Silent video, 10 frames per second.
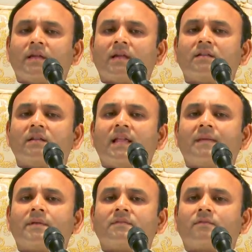behind
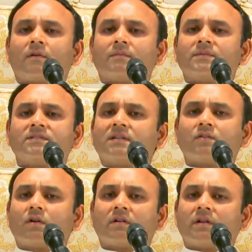name and form. These are
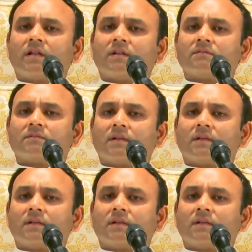not real.